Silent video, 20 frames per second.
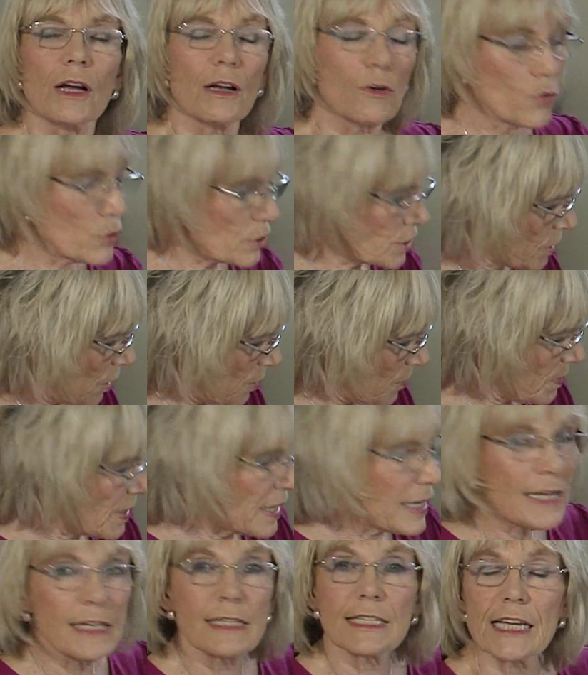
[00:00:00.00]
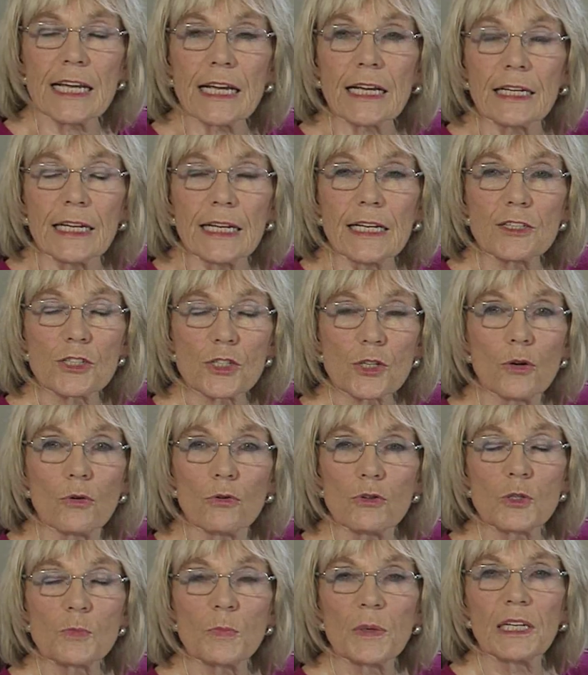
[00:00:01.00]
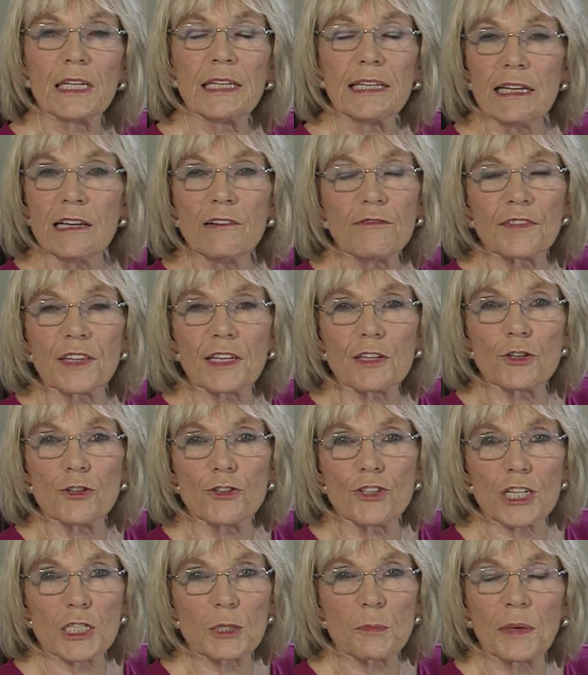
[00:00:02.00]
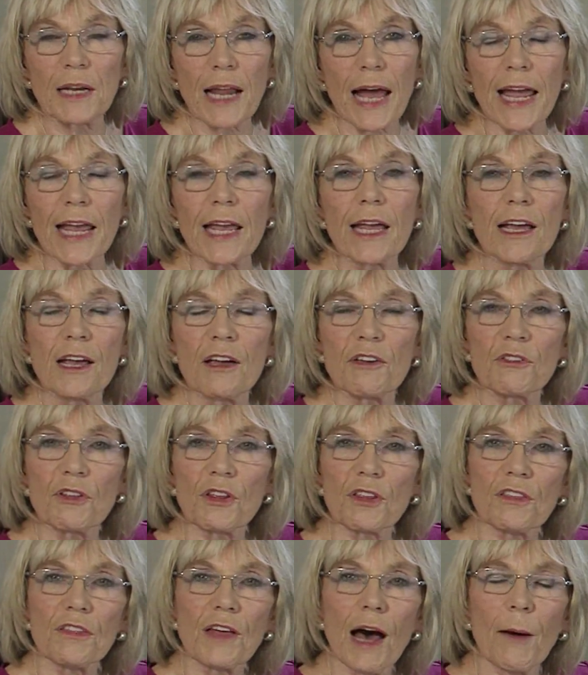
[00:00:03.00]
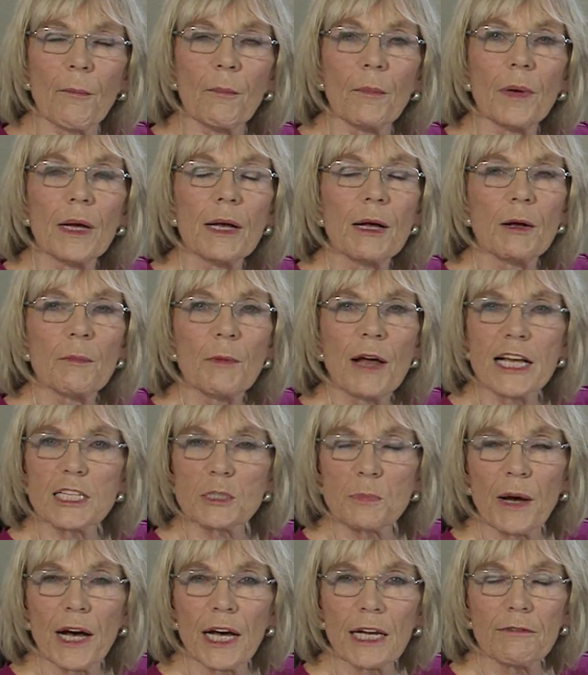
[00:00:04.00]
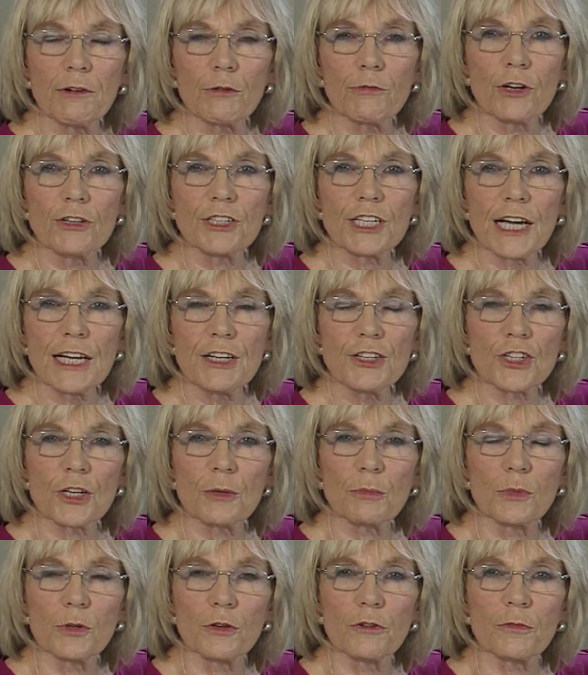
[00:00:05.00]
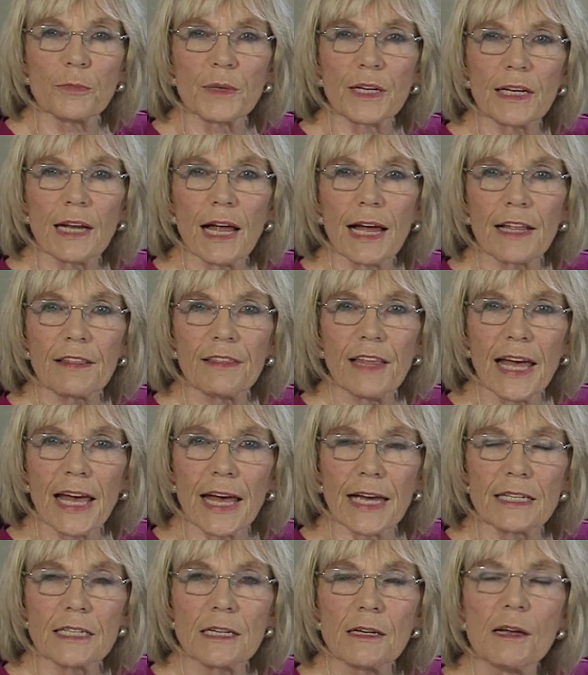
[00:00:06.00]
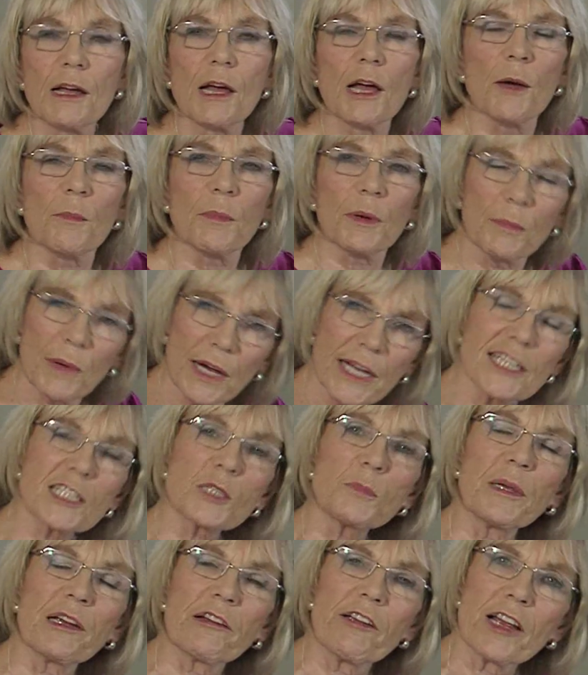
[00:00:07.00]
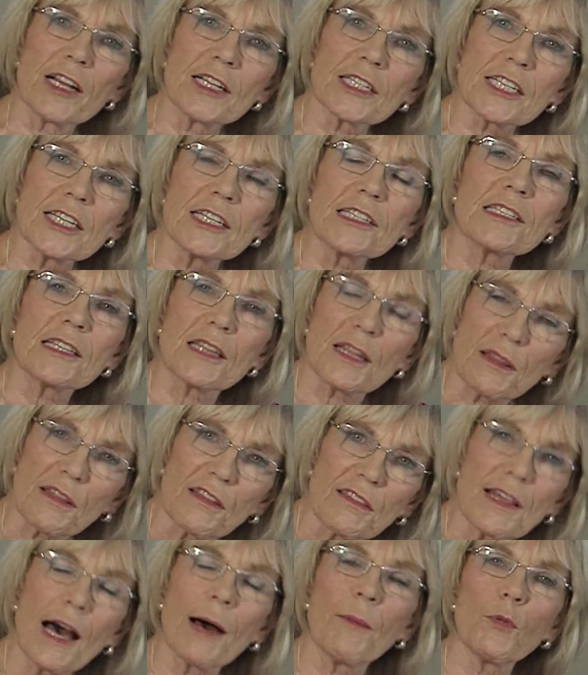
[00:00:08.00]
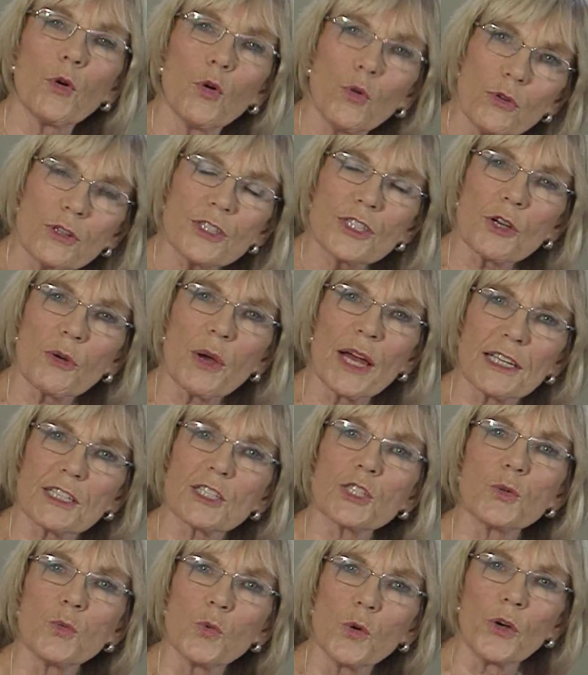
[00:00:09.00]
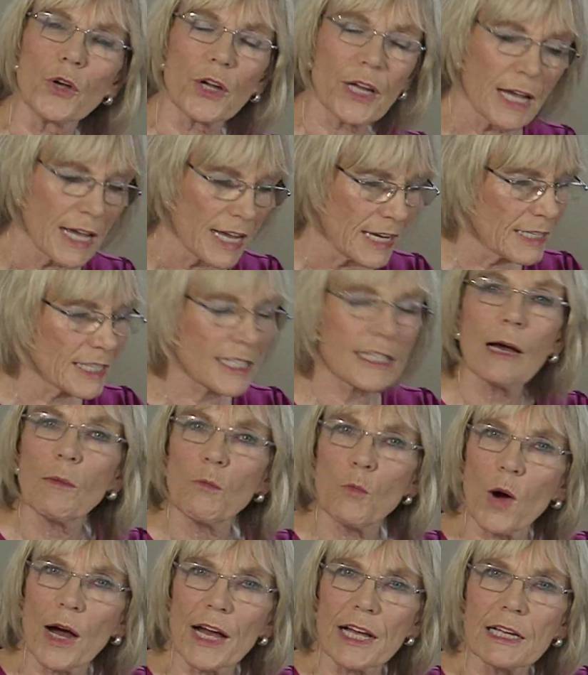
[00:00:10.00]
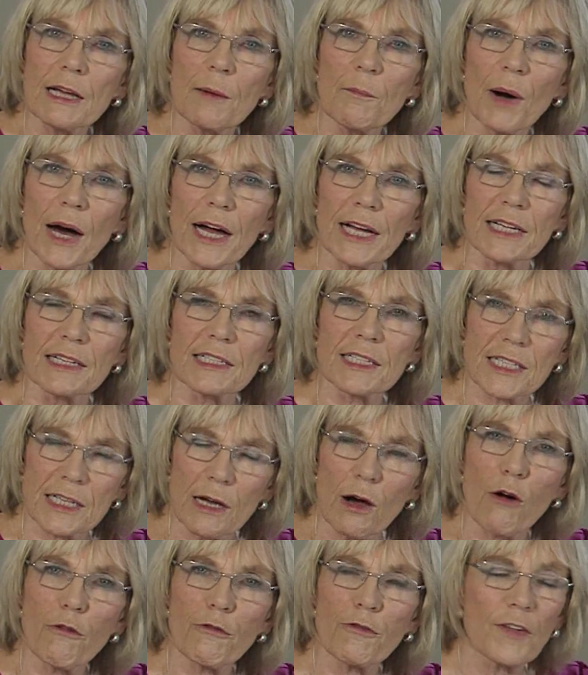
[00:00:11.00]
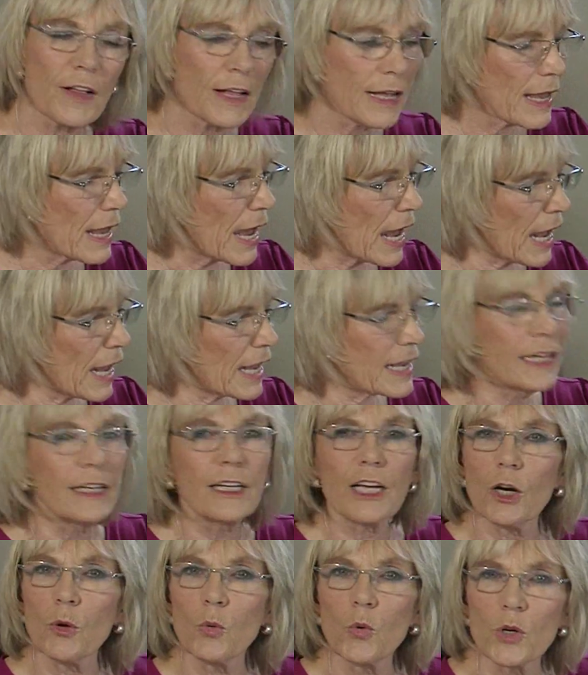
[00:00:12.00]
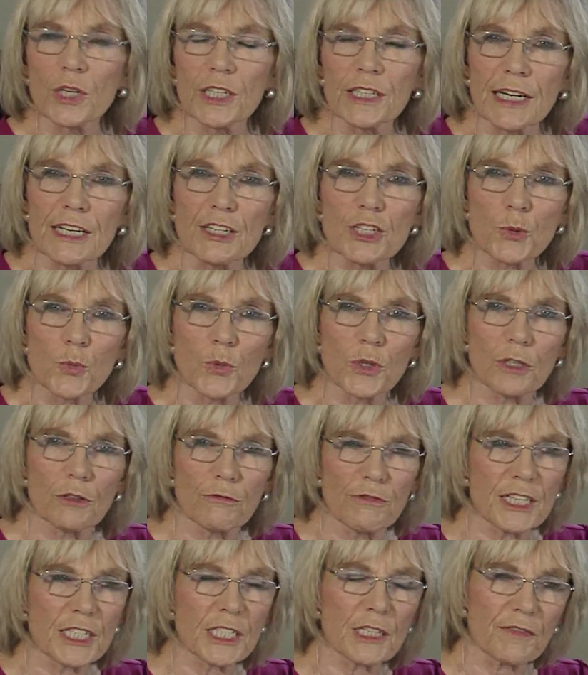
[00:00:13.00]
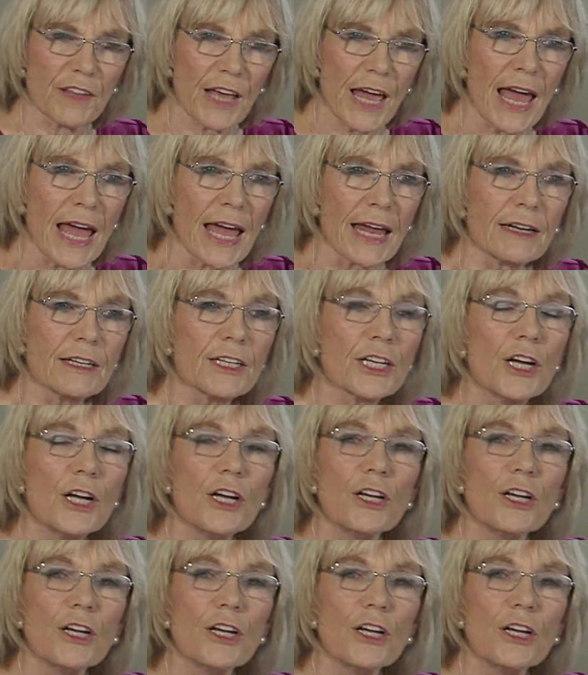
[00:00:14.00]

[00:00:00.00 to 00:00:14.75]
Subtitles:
Also, many technique schools believe that you just play the thumb as part of a rotation movement like that. But my experience is that the thumb also has to work in some way by itself in coordination with the rest of the hand.